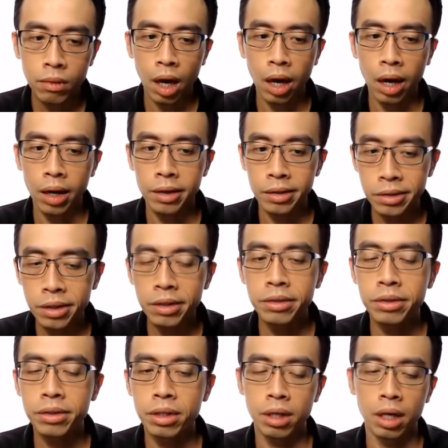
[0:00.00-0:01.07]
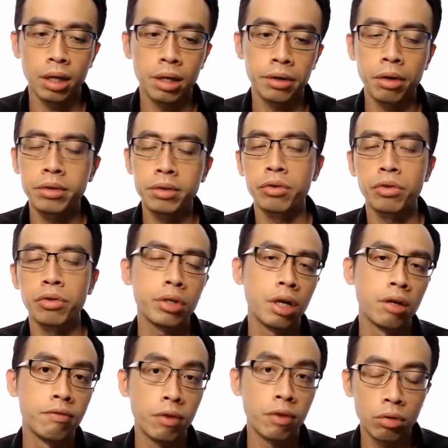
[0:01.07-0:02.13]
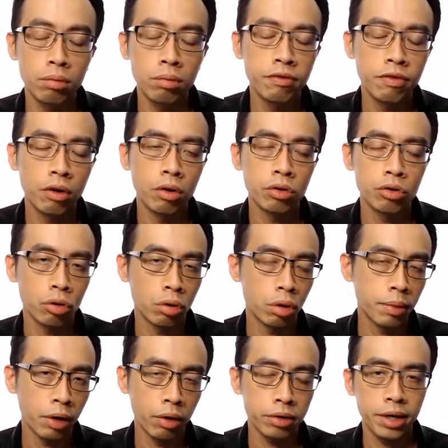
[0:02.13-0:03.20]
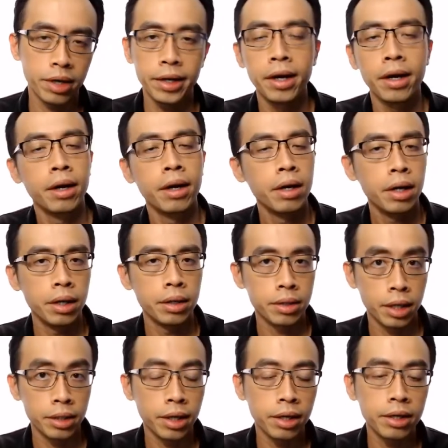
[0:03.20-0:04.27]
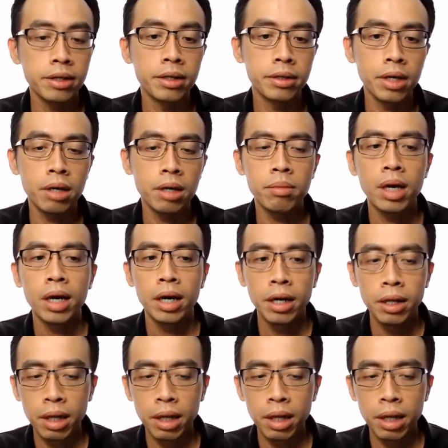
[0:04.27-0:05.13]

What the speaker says: And since the concentration and volume for sodium hydroxide is exactly the same,